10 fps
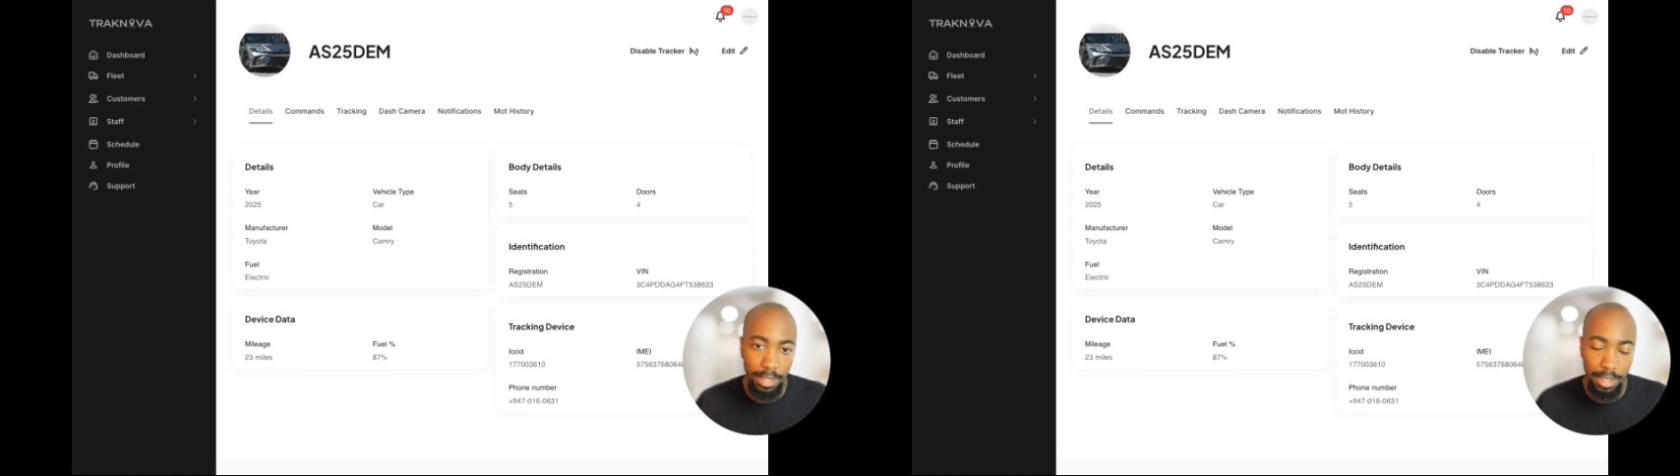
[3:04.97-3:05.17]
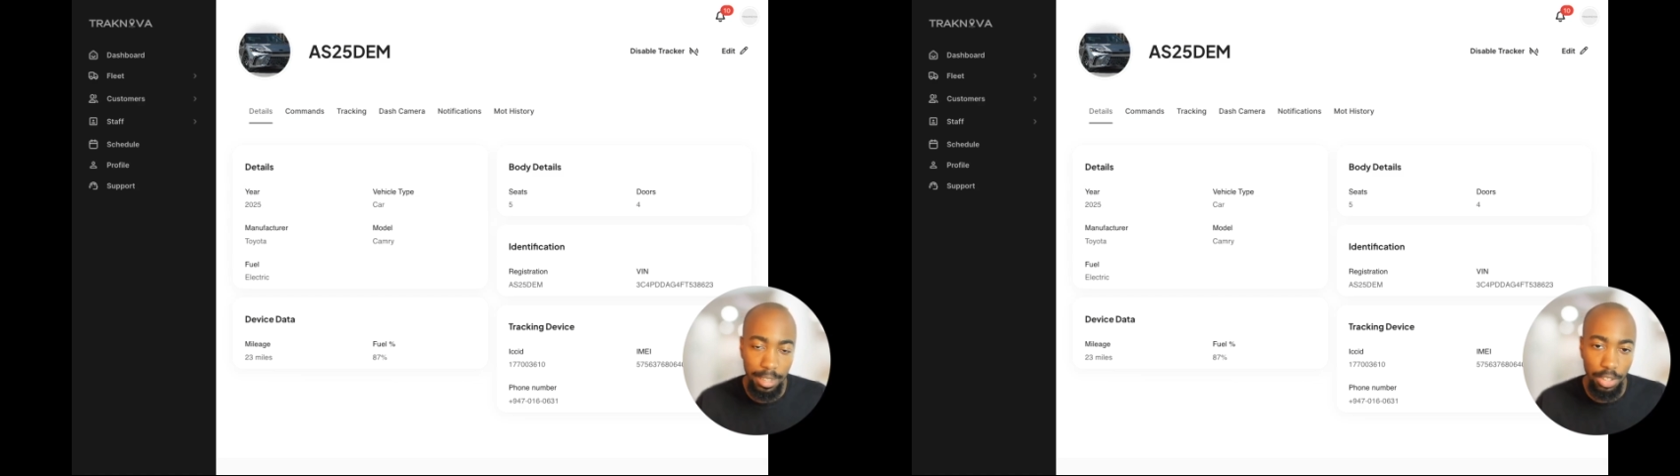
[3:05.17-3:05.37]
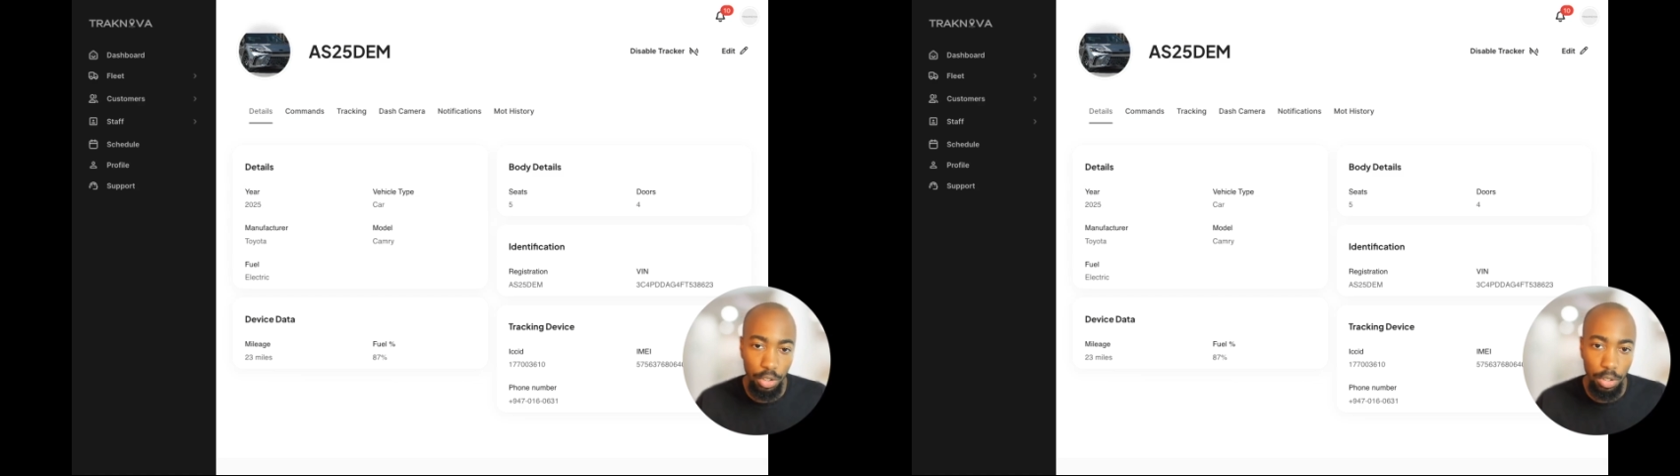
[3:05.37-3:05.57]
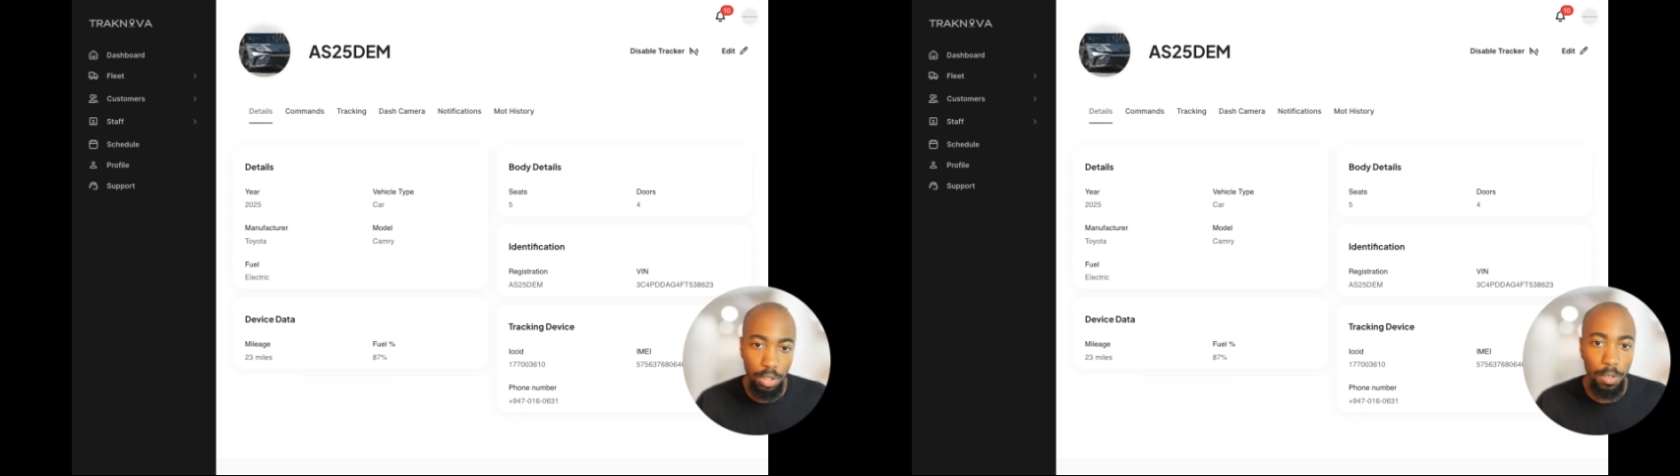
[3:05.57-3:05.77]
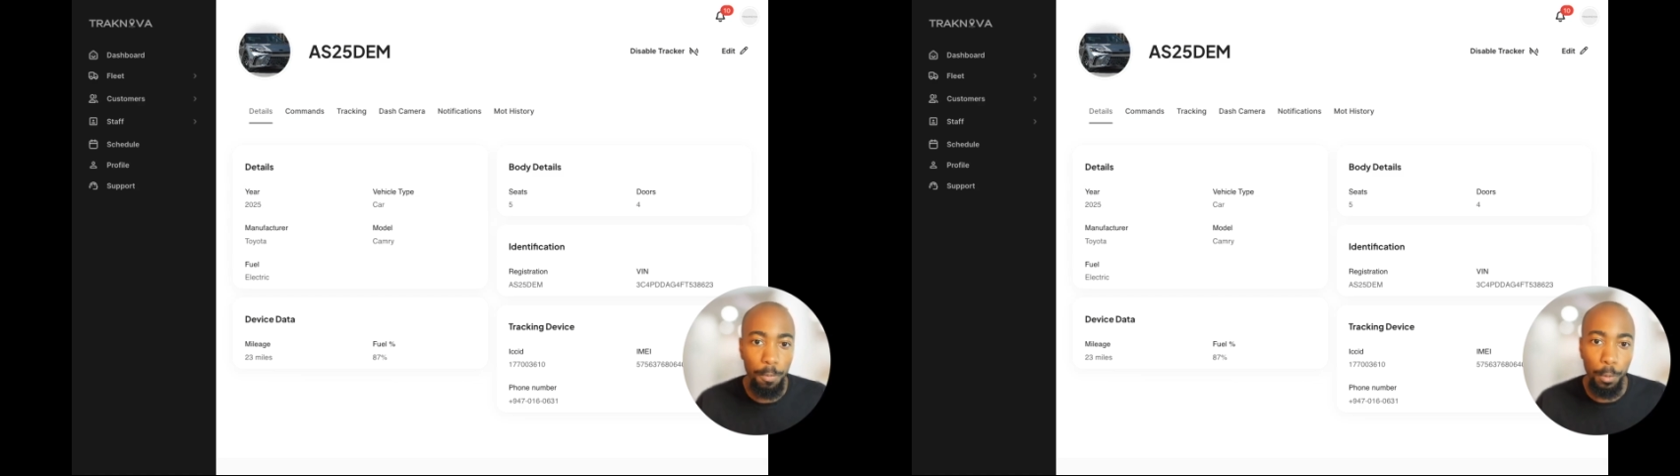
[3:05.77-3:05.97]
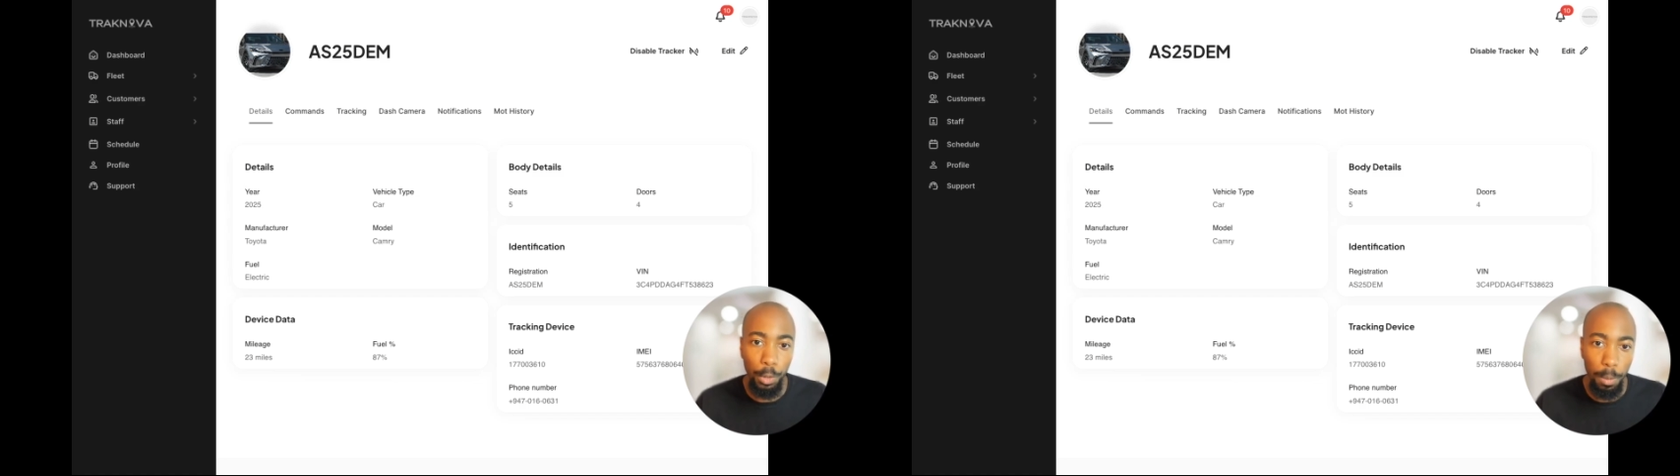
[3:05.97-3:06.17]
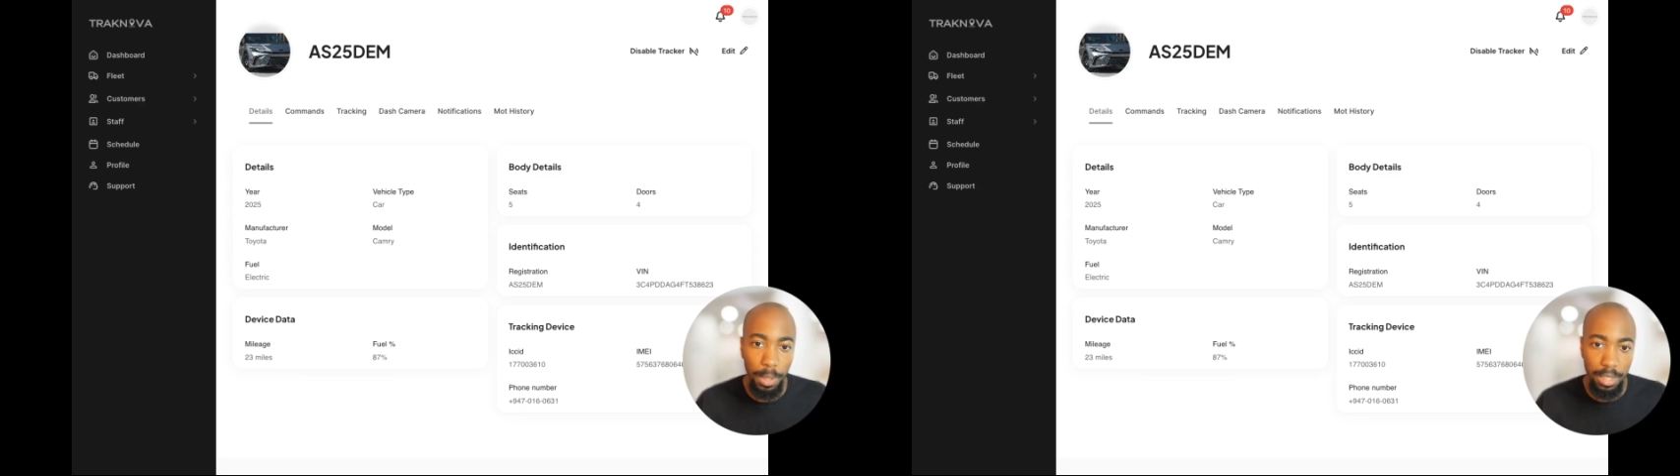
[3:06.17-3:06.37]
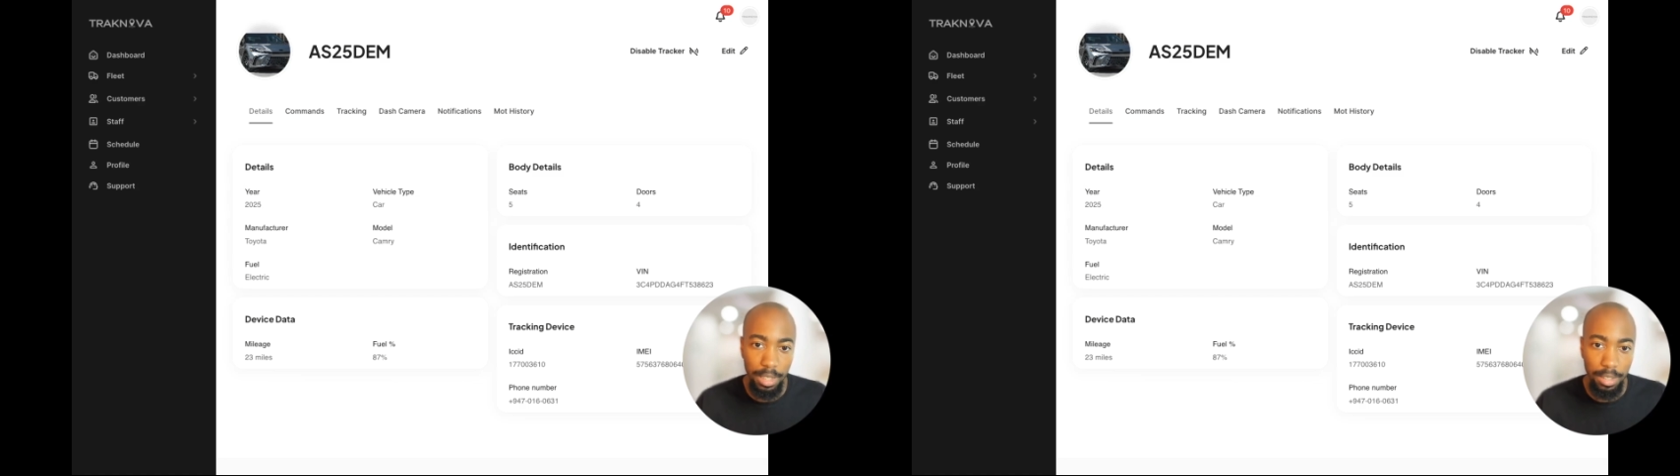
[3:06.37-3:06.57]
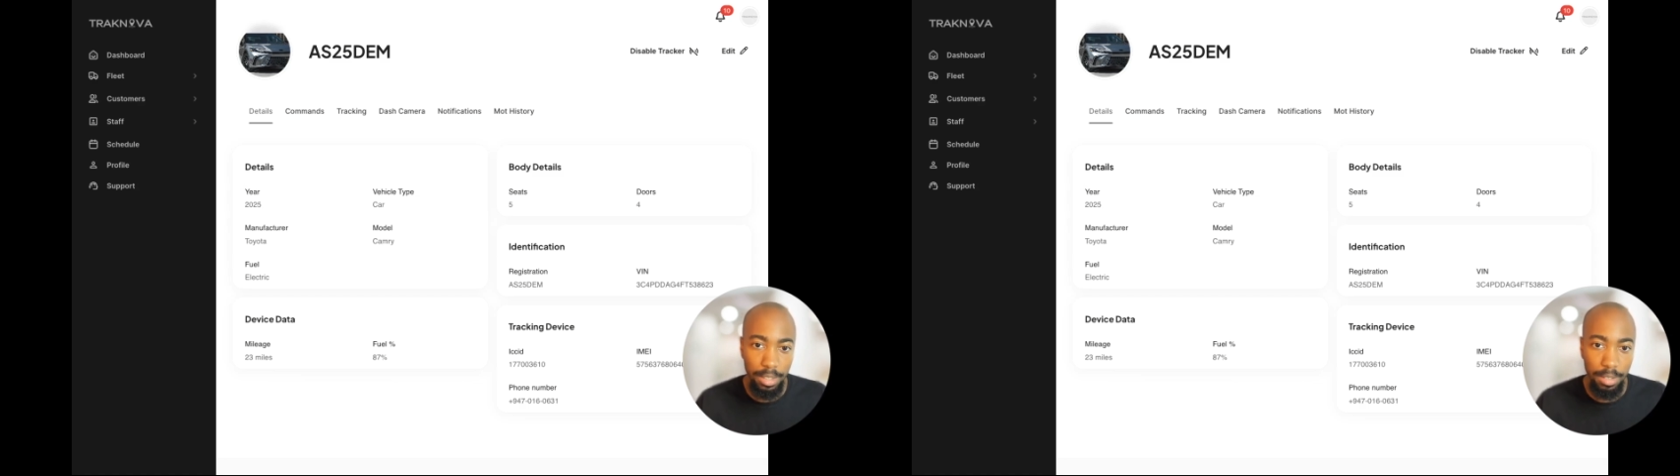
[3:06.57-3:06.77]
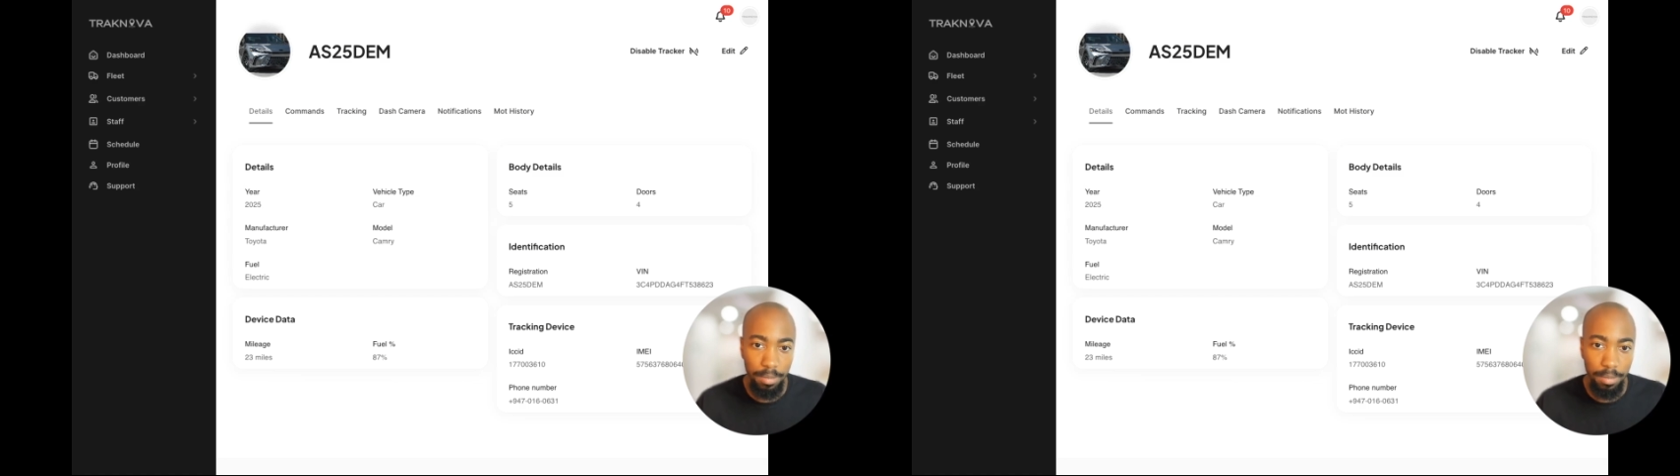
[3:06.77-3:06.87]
decisions for your business.